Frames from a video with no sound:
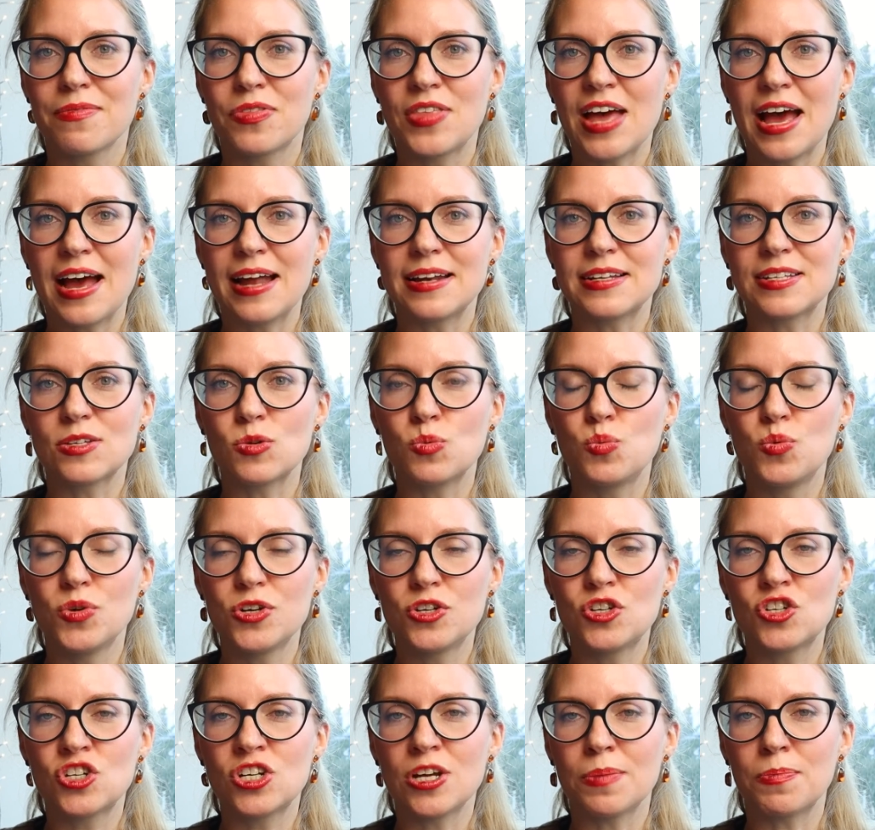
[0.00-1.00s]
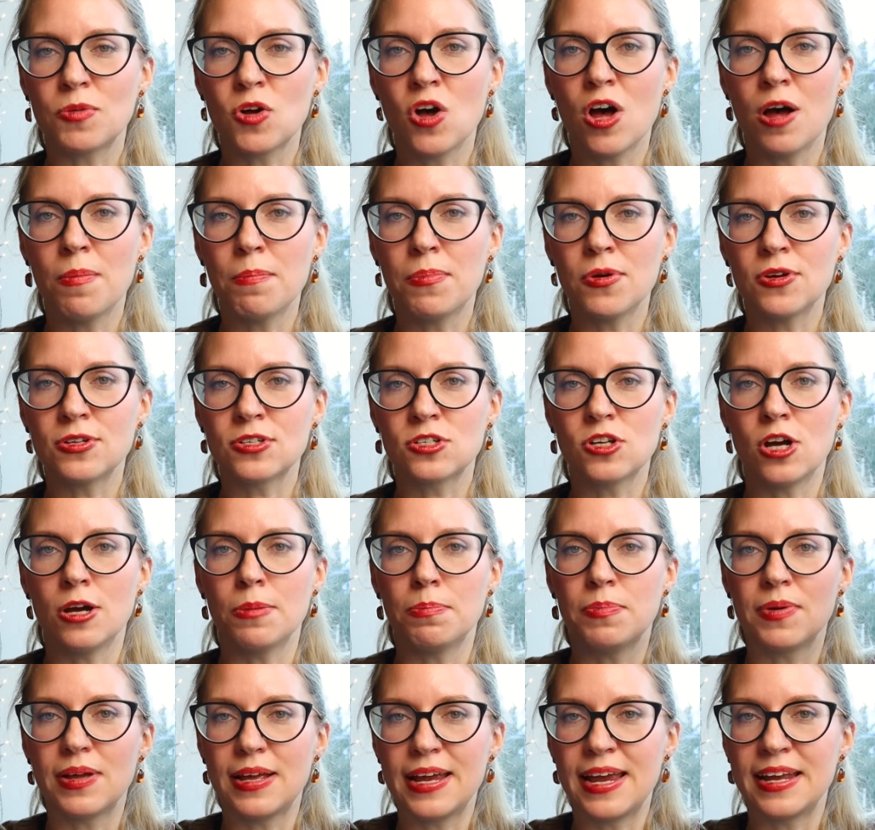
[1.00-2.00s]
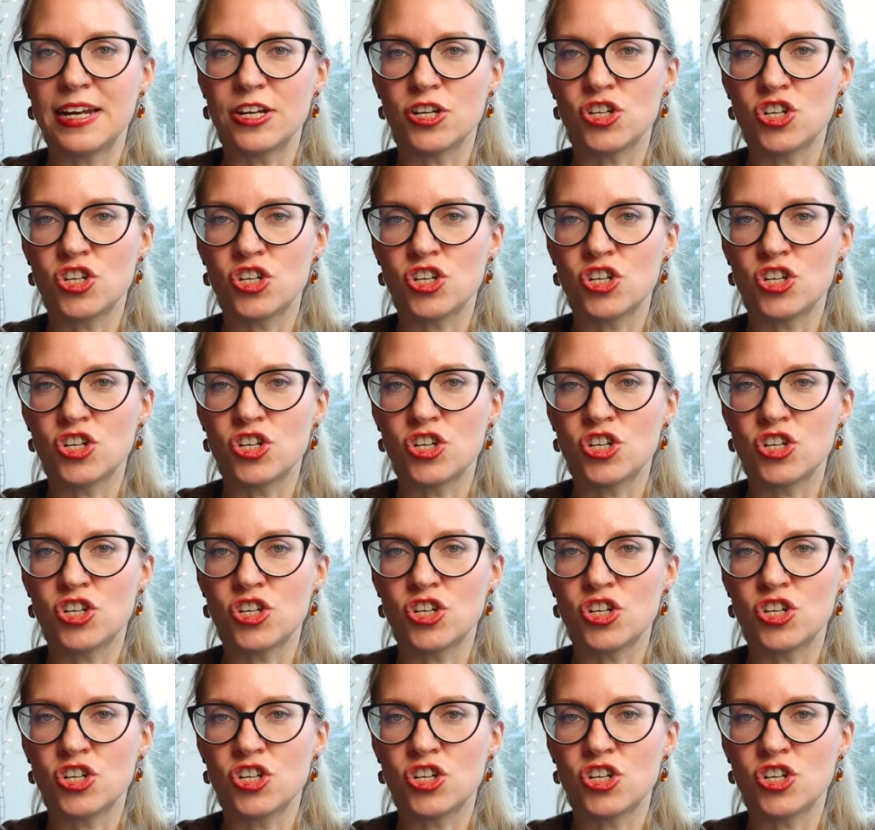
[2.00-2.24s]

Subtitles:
that wood chip compost up in a